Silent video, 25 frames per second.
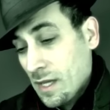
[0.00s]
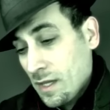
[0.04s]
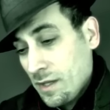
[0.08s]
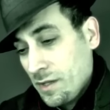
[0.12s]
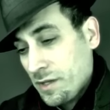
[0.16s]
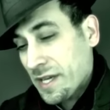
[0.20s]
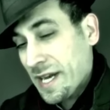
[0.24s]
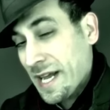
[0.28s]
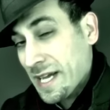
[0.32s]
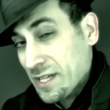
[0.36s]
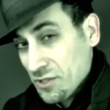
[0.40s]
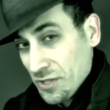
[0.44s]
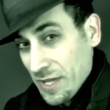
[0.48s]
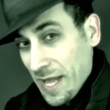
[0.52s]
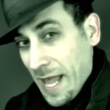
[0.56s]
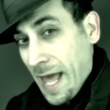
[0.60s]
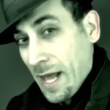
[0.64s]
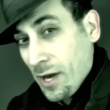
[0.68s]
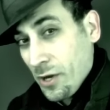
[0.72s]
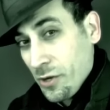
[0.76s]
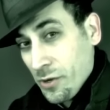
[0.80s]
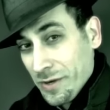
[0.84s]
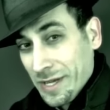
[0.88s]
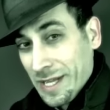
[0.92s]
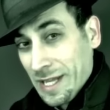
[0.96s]
you can actually
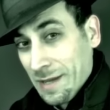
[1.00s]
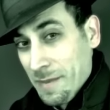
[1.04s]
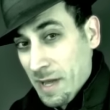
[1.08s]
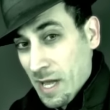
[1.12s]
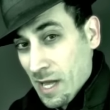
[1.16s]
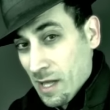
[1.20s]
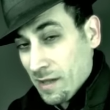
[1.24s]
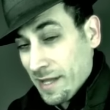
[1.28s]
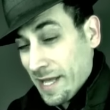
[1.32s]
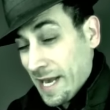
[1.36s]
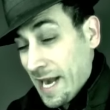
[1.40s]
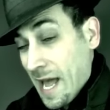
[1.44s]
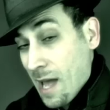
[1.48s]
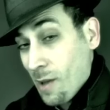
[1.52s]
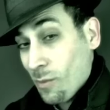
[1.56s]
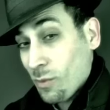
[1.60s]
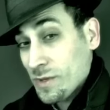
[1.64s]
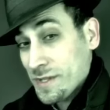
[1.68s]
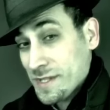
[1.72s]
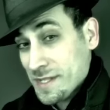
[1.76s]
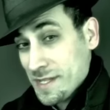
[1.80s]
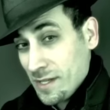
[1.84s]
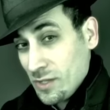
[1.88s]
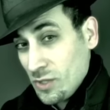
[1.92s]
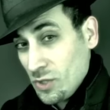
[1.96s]
enter your email and I will
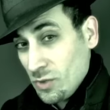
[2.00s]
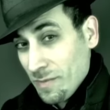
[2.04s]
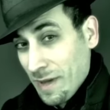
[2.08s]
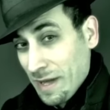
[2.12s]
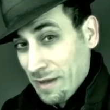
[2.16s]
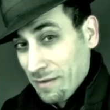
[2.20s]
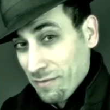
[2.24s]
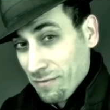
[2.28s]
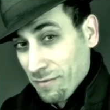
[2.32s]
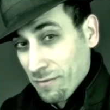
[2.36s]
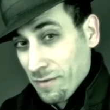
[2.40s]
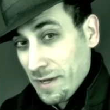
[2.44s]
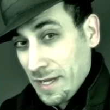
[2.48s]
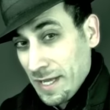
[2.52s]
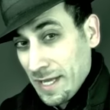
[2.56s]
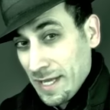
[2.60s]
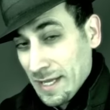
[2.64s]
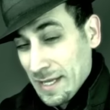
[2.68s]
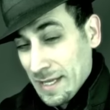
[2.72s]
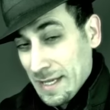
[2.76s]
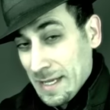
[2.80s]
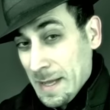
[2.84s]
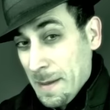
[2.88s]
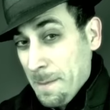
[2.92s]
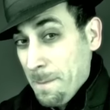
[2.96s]
send you my free
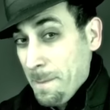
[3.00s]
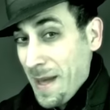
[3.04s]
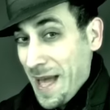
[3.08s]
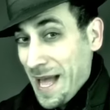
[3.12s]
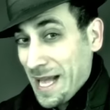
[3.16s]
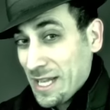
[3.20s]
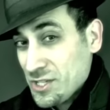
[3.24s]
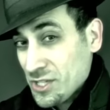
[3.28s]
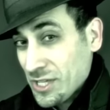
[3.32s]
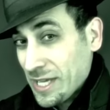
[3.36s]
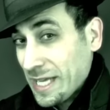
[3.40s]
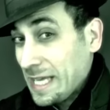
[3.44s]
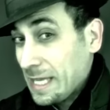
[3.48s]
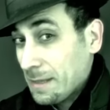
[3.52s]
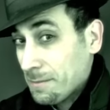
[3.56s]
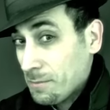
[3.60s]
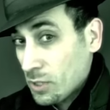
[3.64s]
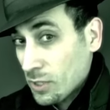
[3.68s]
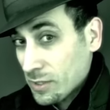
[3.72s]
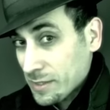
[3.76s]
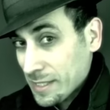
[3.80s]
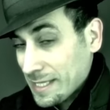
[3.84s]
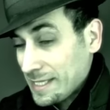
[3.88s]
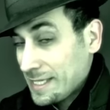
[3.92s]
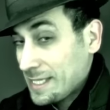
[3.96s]
magic
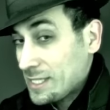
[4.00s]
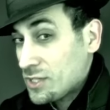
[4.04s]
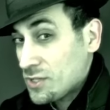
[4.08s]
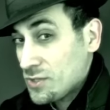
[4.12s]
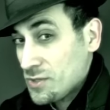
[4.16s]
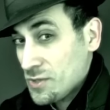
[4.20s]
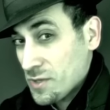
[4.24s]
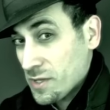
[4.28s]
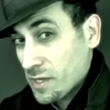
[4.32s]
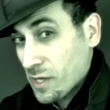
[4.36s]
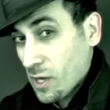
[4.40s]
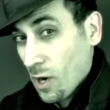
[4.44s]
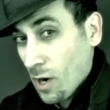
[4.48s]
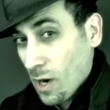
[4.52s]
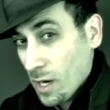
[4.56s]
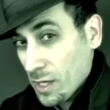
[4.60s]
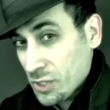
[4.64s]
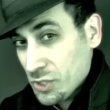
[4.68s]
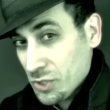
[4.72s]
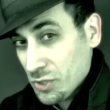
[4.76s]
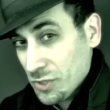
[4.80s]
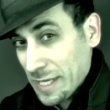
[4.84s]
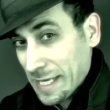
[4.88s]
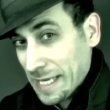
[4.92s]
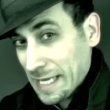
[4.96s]
ebook that teaches you the card
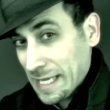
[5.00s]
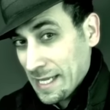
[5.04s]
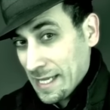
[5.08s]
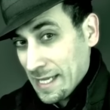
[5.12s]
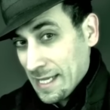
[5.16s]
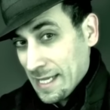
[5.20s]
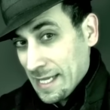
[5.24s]
trick